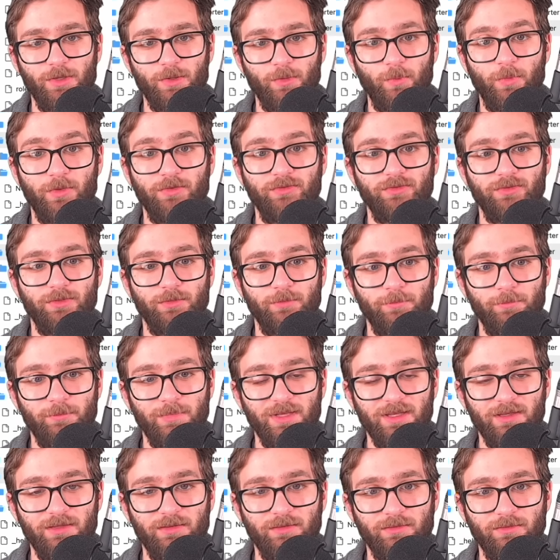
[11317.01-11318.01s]
which
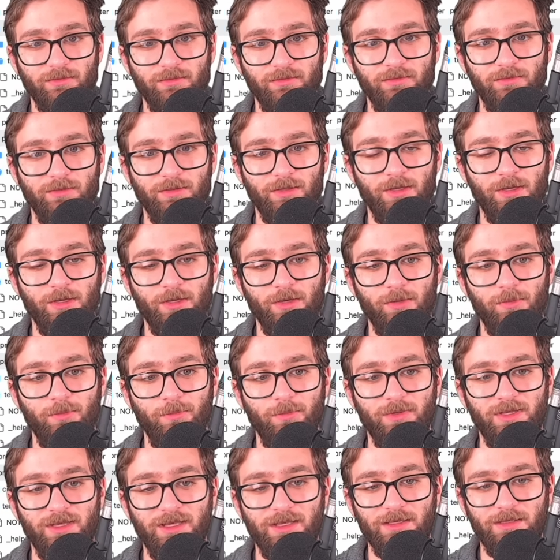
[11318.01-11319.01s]
means
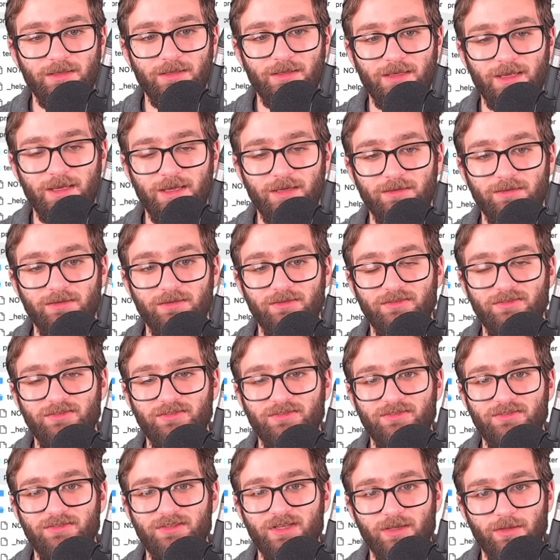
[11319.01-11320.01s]
we can
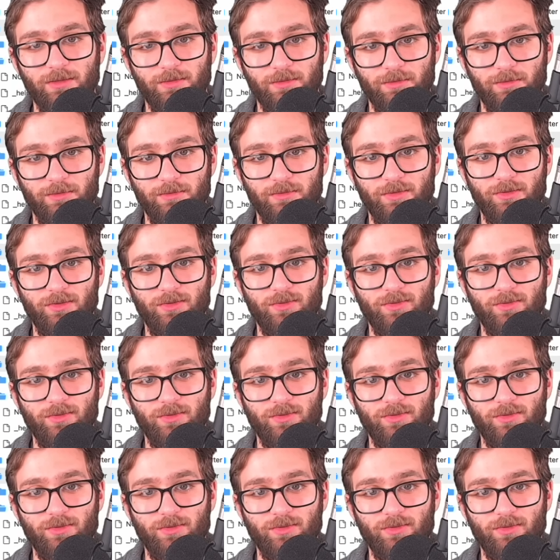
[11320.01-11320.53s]
steer the